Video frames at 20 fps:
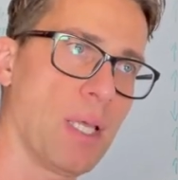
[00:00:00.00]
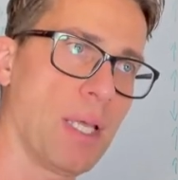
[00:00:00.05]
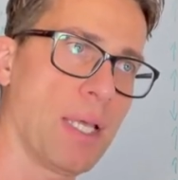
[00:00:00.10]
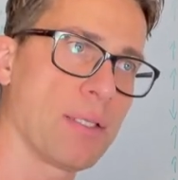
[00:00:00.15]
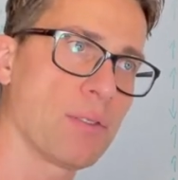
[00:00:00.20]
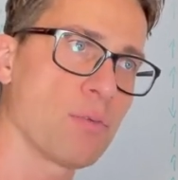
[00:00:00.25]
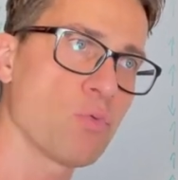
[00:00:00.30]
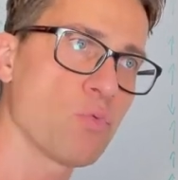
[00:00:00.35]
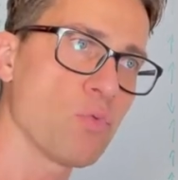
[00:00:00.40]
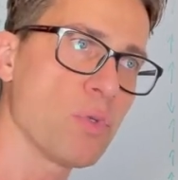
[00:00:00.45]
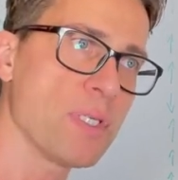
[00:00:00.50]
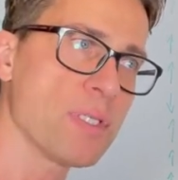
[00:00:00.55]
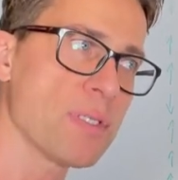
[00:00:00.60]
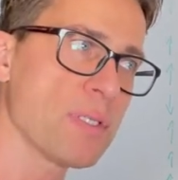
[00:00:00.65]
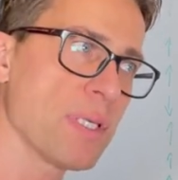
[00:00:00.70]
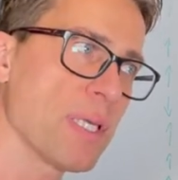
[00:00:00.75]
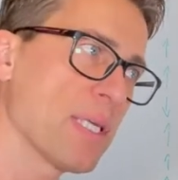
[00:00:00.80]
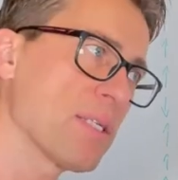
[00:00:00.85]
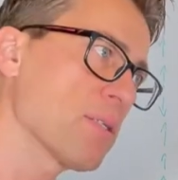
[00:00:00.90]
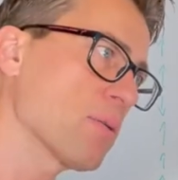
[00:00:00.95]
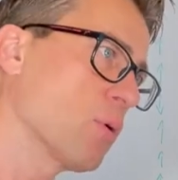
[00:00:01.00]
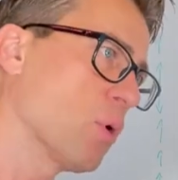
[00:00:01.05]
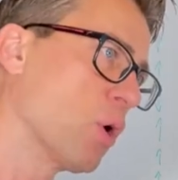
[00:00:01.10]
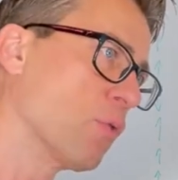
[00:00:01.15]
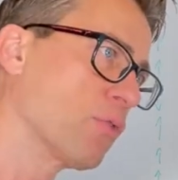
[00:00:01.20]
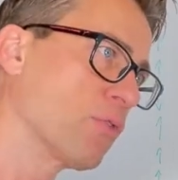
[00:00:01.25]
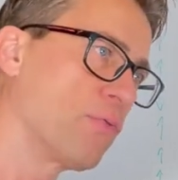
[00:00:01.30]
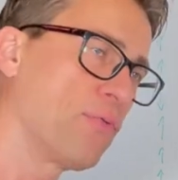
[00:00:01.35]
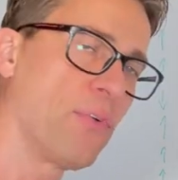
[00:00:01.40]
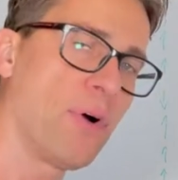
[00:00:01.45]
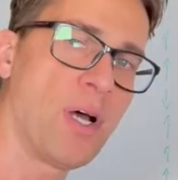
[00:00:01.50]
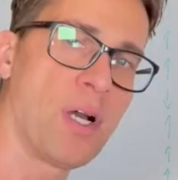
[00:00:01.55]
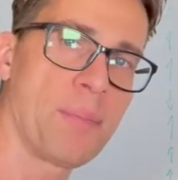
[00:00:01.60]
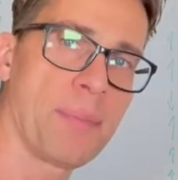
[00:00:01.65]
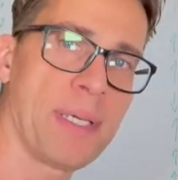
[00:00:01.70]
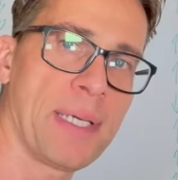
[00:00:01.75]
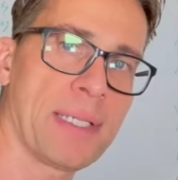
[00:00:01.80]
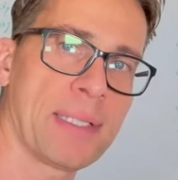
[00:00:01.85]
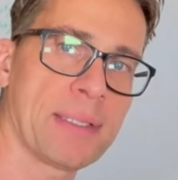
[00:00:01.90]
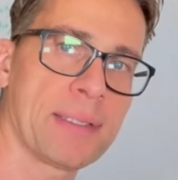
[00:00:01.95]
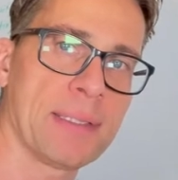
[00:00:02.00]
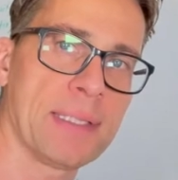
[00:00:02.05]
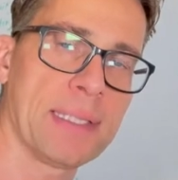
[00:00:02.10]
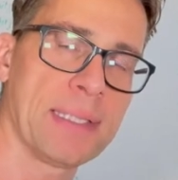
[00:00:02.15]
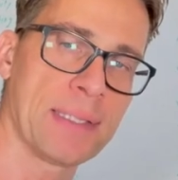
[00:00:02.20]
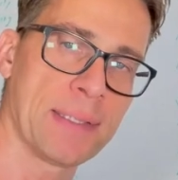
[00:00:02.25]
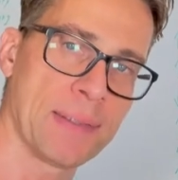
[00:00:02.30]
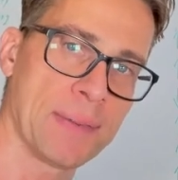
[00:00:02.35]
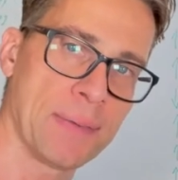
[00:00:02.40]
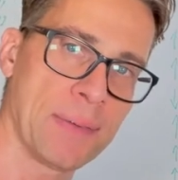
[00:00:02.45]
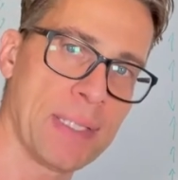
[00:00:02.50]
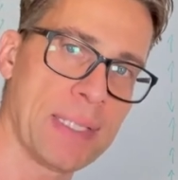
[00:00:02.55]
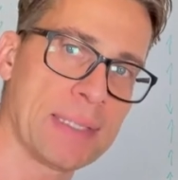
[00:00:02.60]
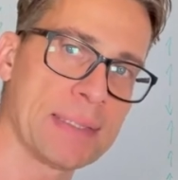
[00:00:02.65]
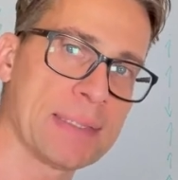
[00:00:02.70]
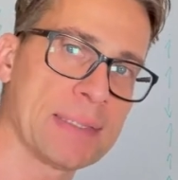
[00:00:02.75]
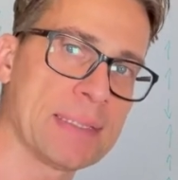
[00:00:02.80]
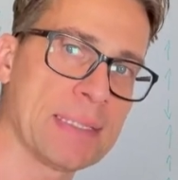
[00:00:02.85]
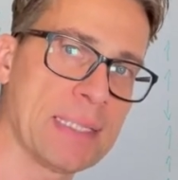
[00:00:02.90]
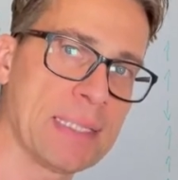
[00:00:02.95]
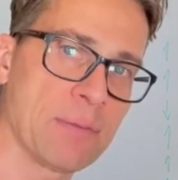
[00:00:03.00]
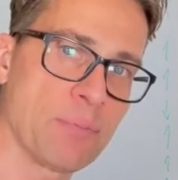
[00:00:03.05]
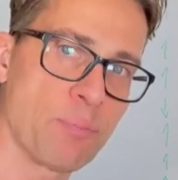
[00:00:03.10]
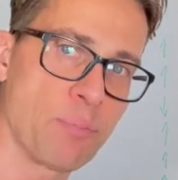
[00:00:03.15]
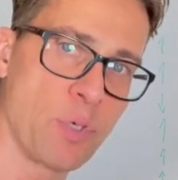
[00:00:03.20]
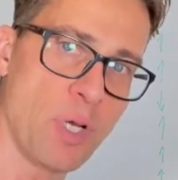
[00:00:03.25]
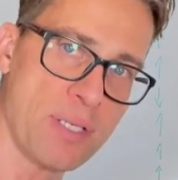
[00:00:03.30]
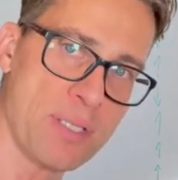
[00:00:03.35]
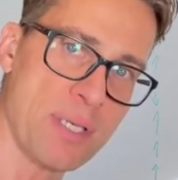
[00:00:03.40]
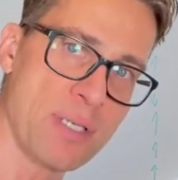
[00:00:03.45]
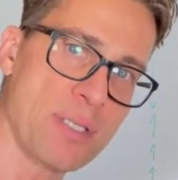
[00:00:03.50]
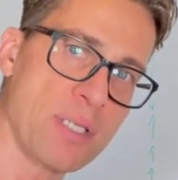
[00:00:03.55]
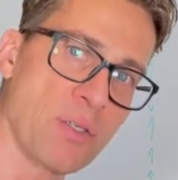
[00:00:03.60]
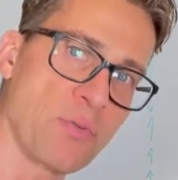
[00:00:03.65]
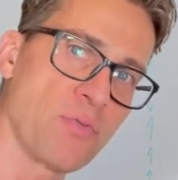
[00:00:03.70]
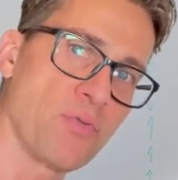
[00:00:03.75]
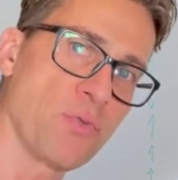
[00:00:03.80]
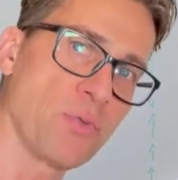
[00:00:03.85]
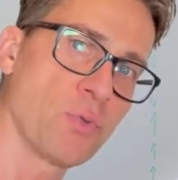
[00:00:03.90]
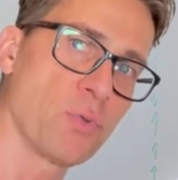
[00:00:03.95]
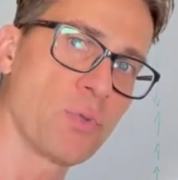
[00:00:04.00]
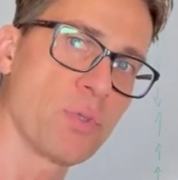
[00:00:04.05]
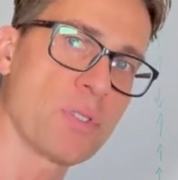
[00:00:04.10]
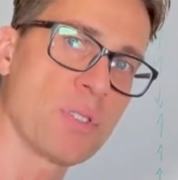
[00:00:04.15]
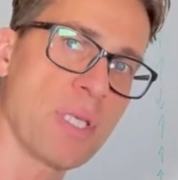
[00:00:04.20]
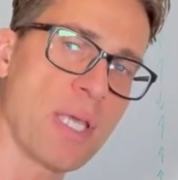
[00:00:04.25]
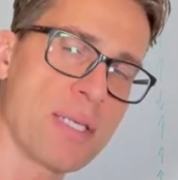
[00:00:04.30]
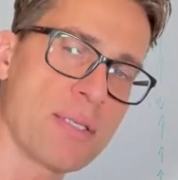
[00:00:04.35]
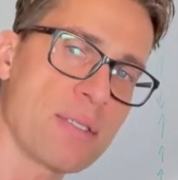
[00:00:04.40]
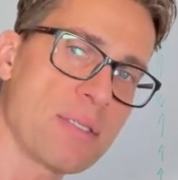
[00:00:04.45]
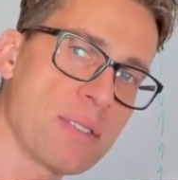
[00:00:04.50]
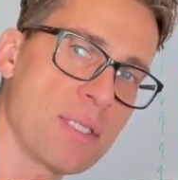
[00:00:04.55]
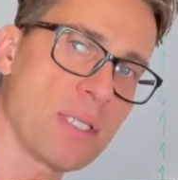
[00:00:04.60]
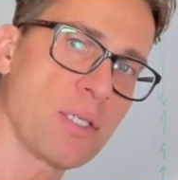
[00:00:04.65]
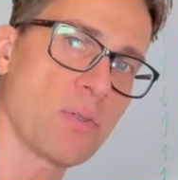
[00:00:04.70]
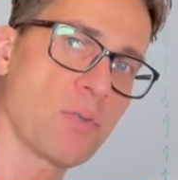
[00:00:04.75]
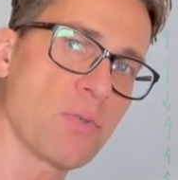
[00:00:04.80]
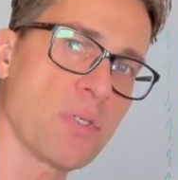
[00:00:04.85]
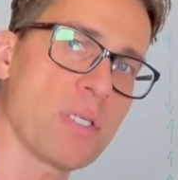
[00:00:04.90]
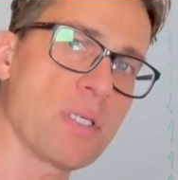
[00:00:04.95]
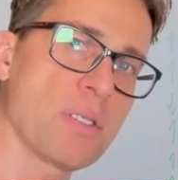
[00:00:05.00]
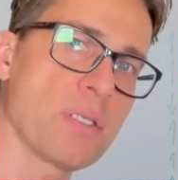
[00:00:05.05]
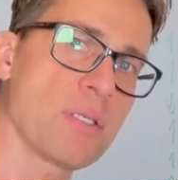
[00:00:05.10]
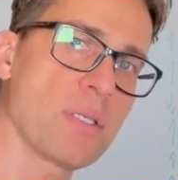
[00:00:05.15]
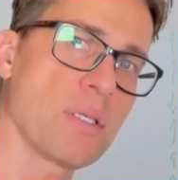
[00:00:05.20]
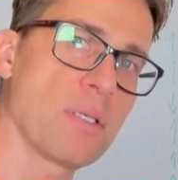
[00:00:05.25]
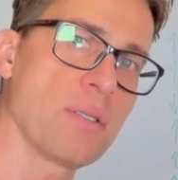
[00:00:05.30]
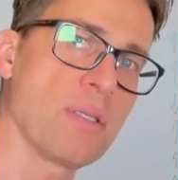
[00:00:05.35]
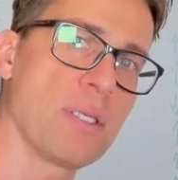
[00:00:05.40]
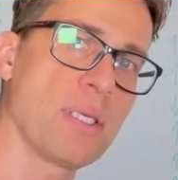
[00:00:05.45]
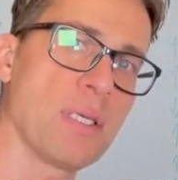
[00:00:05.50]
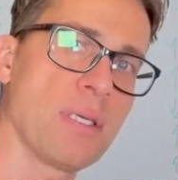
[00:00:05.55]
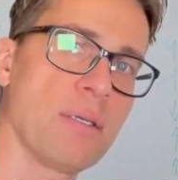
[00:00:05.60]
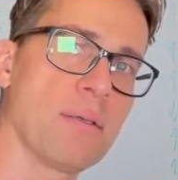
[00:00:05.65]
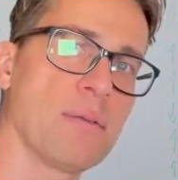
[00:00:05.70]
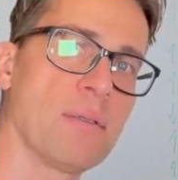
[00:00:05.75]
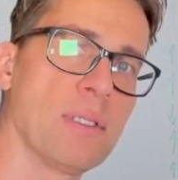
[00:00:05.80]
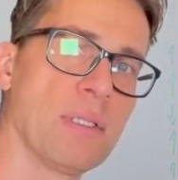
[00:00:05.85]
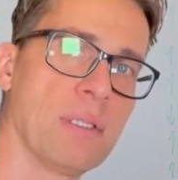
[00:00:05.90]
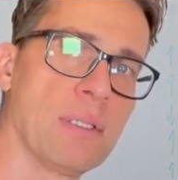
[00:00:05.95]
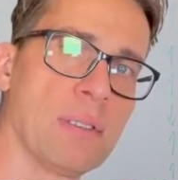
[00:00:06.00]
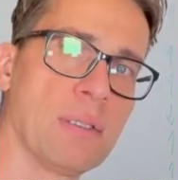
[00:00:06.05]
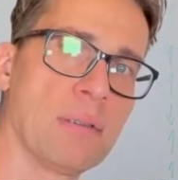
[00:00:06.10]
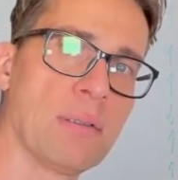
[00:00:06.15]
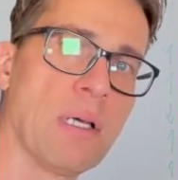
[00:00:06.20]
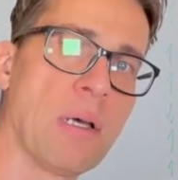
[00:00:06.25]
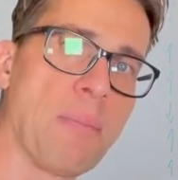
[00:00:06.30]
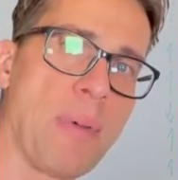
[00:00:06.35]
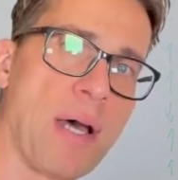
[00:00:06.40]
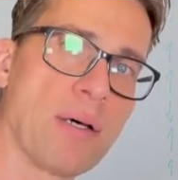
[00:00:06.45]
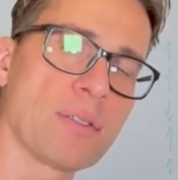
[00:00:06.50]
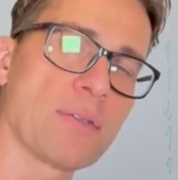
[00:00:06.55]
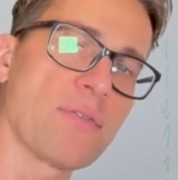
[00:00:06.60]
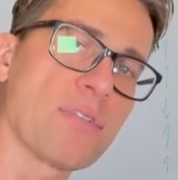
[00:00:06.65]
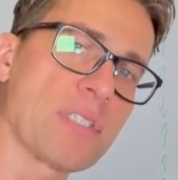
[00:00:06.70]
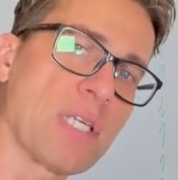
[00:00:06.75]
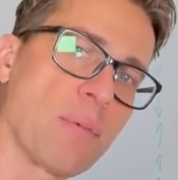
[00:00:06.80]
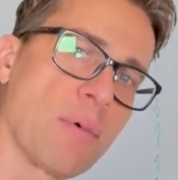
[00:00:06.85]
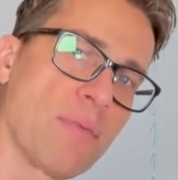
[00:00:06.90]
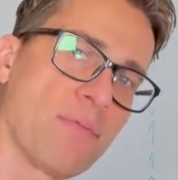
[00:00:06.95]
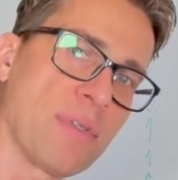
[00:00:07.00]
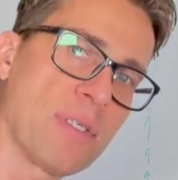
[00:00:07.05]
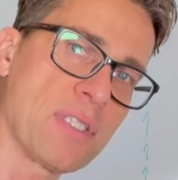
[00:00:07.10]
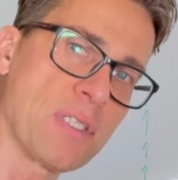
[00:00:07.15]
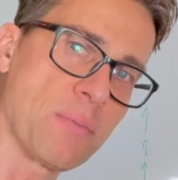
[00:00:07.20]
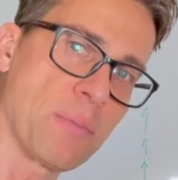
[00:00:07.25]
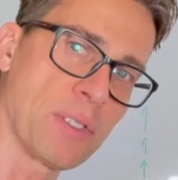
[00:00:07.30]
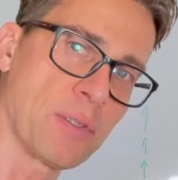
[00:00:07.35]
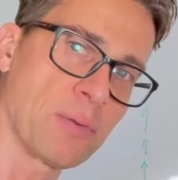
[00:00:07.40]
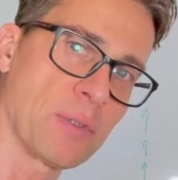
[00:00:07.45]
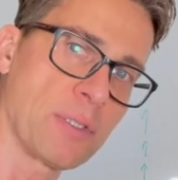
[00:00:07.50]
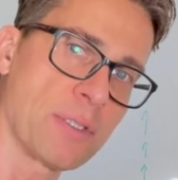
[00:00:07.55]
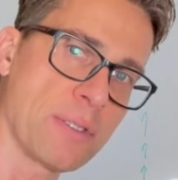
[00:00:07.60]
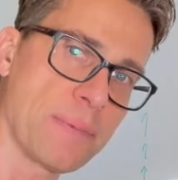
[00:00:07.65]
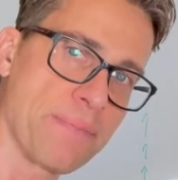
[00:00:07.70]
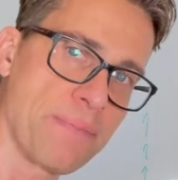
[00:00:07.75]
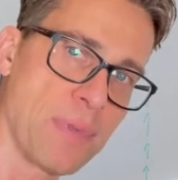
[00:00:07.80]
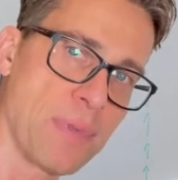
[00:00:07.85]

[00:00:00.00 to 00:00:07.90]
And the reason is overfarming, you know, and, and processing foods has decreased the uh, amount of some of these minerals.